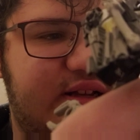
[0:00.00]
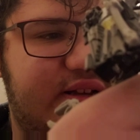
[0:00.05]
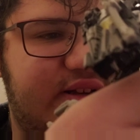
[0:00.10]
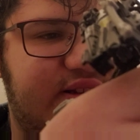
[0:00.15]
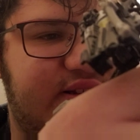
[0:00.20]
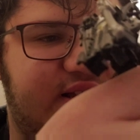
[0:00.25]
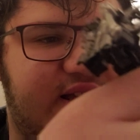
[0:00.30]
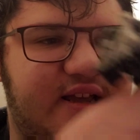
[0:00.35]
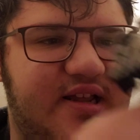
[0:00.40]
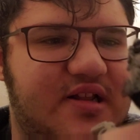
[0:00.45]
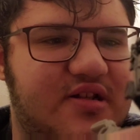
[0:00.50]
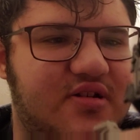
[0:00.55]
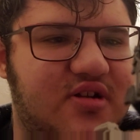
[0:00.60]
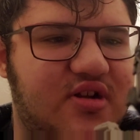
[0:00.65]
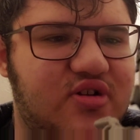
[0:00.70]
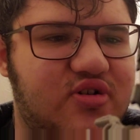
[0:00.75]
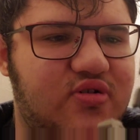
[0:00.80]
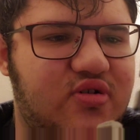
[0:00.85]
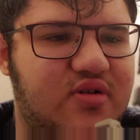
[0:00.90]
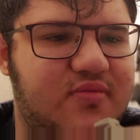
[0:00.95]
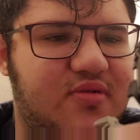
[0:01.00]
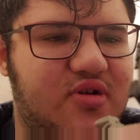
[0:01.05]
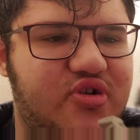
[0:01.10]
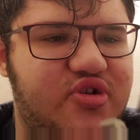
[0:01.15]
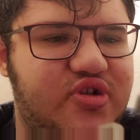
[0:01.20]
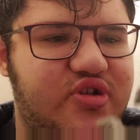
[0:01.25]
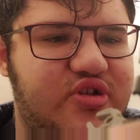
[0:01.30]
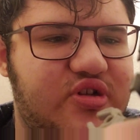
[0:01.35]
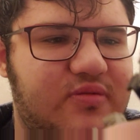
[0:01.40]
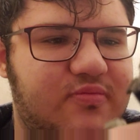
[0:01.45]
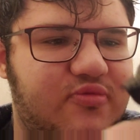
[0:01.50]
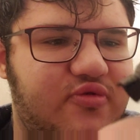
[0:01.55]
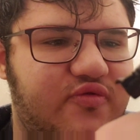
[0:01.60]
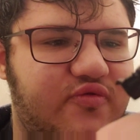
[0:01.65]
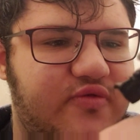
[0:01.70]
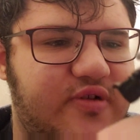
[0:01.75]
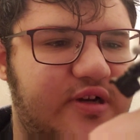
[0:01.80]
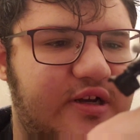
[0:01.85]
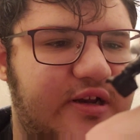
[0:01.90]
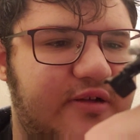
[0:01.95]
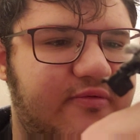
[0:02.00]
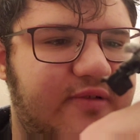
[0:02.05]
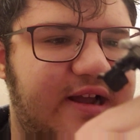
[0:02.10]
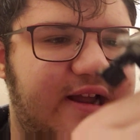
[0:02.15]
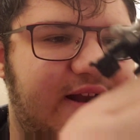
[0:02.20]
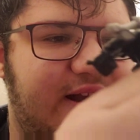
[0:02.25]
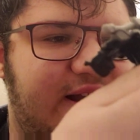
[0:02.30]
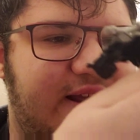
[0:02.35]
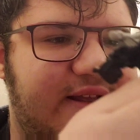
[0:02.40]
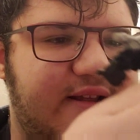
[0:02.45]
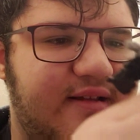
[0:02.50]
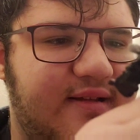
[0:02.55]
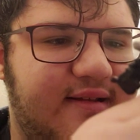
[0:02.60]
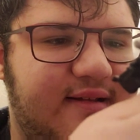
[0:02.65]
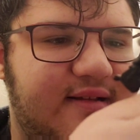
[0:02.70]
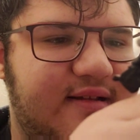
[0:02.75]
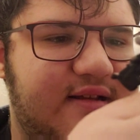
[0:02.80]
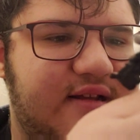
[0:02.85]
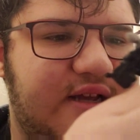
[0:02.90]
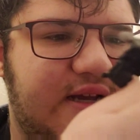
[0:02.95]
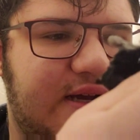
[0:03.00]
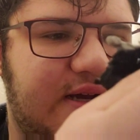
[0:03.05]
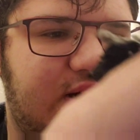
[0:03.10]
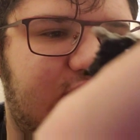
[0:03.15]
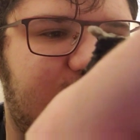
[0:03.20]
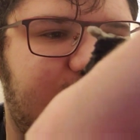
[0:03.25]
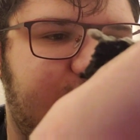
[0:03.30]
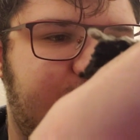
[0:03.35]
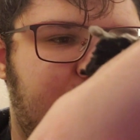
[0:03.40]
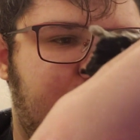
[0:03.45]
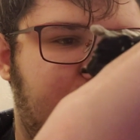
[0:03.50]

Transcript: His head is also on a ball joint, so move really wily on